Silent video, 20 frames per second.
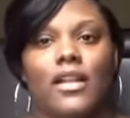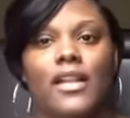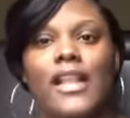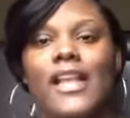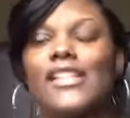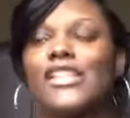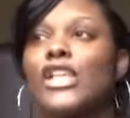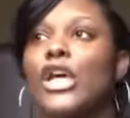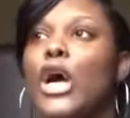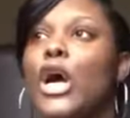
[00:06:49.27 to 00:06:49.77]
And
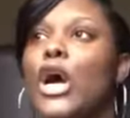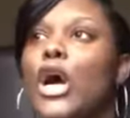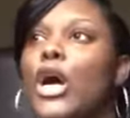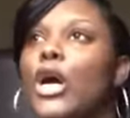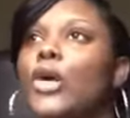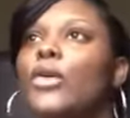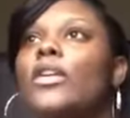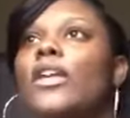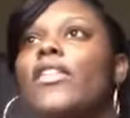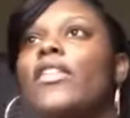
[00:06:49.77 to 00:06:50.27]
that's a
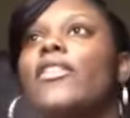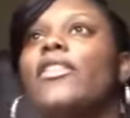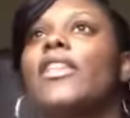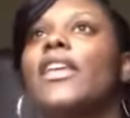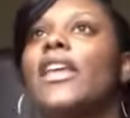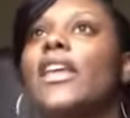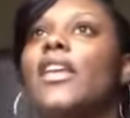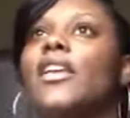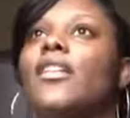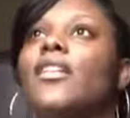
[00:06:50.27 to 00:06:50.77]
whole nother
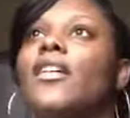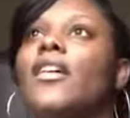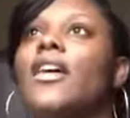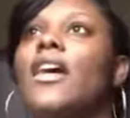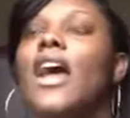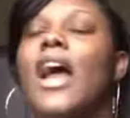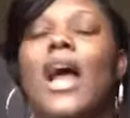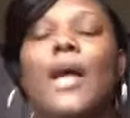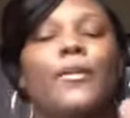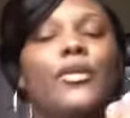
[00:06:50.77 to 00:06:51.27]
thing.
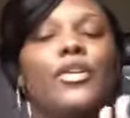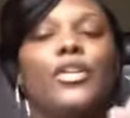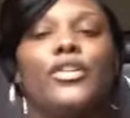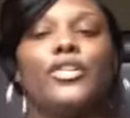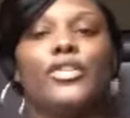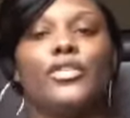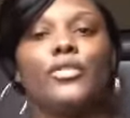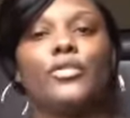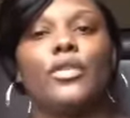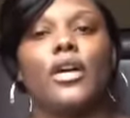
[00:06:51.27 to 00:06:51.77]
I'm going to
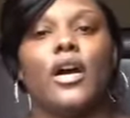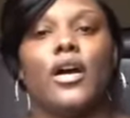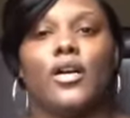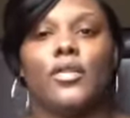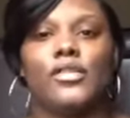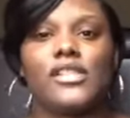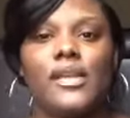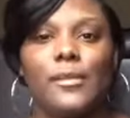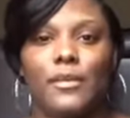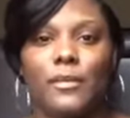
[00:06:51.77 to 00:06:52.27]
do a
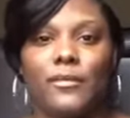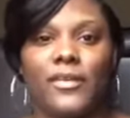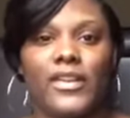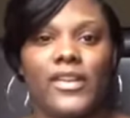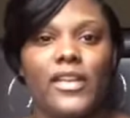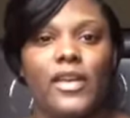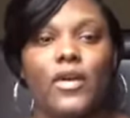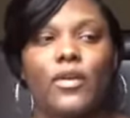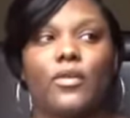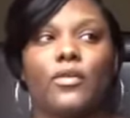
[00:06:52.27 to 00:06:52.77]
whole separate
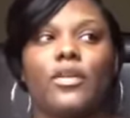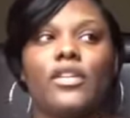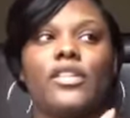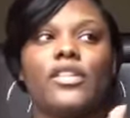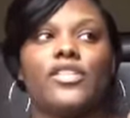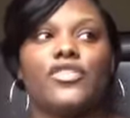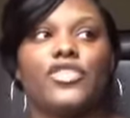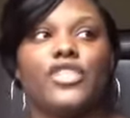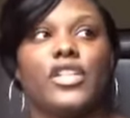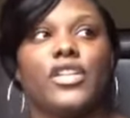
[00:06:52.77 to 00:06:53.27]
video on
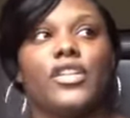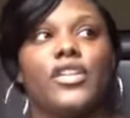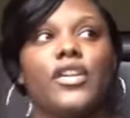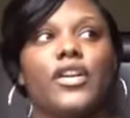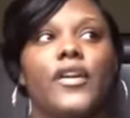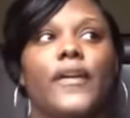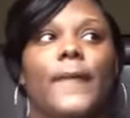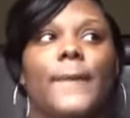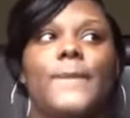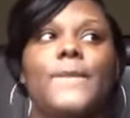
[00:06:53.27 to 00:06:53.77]
the
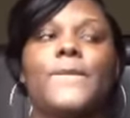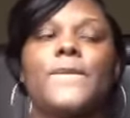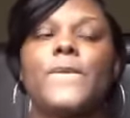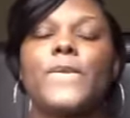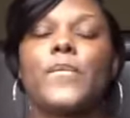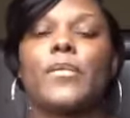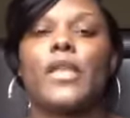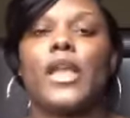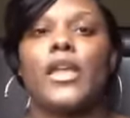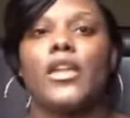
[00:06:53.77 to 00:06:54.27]
gender
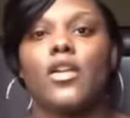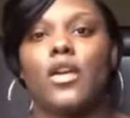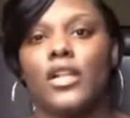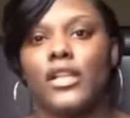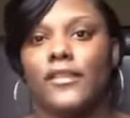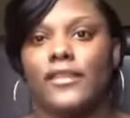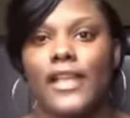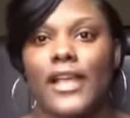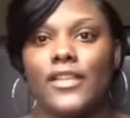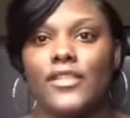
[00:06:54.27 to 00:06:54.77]
and
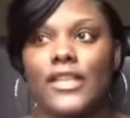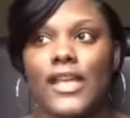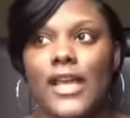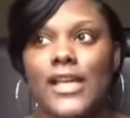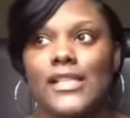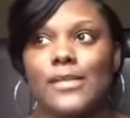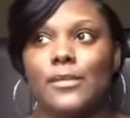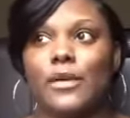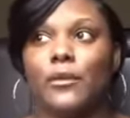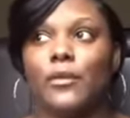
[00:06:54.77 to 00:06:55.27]
all of that
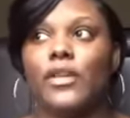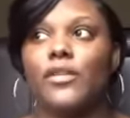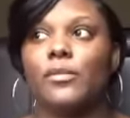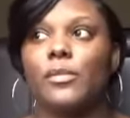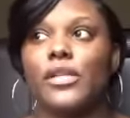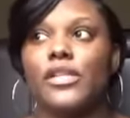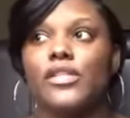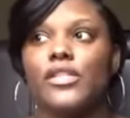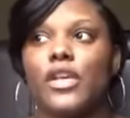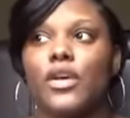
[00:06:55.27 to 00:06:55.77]
jazz. But we've
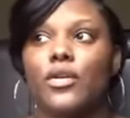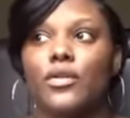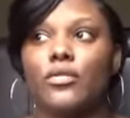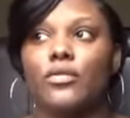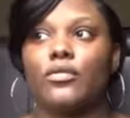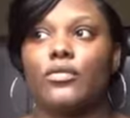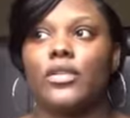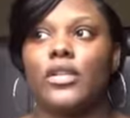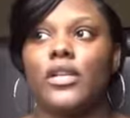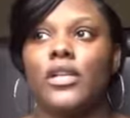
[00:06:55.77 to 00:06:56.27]
been
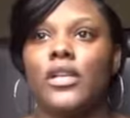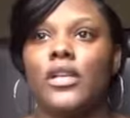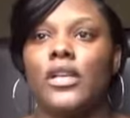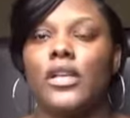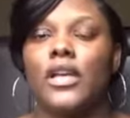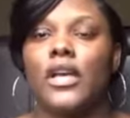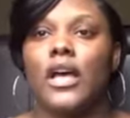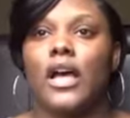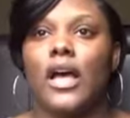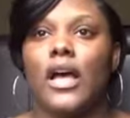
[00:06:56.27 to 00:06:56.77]
told
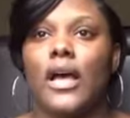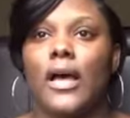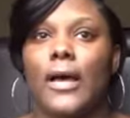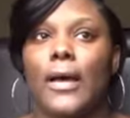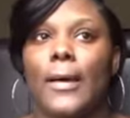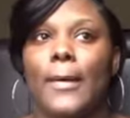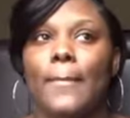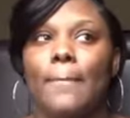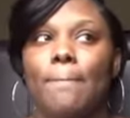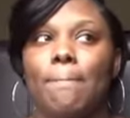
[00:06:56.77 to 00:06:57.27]

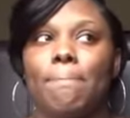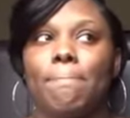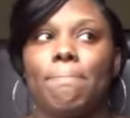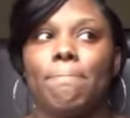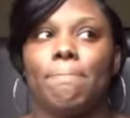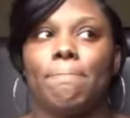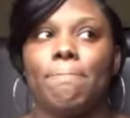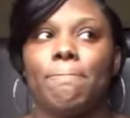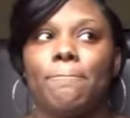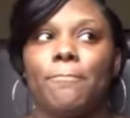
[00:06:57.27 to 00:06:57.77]
um,
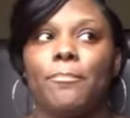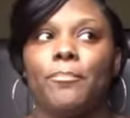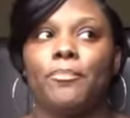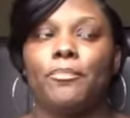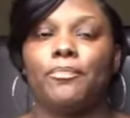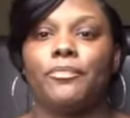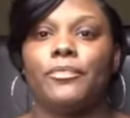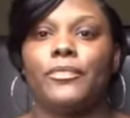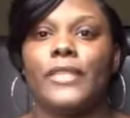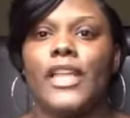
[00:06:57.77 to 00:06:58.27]

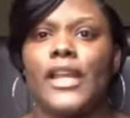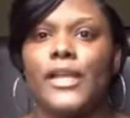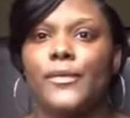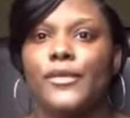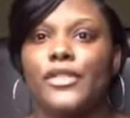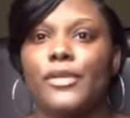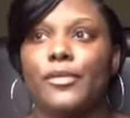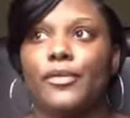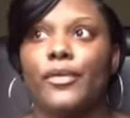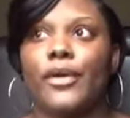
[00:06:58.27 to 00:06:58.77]
that it
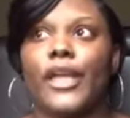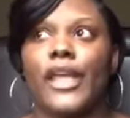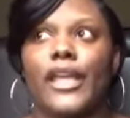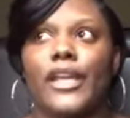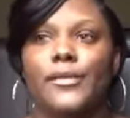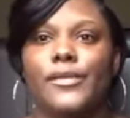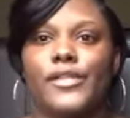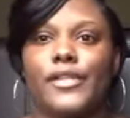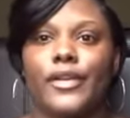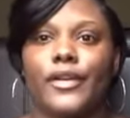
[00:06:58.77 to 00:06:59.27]
was a boy
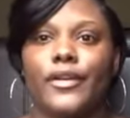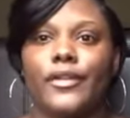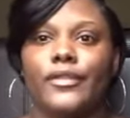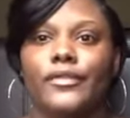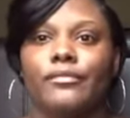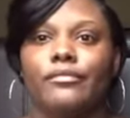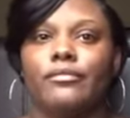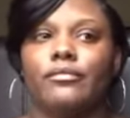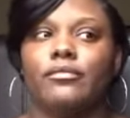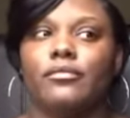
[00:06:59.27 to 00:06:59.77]
and it was a
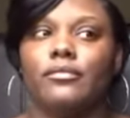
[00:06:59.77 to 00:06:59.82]
girl.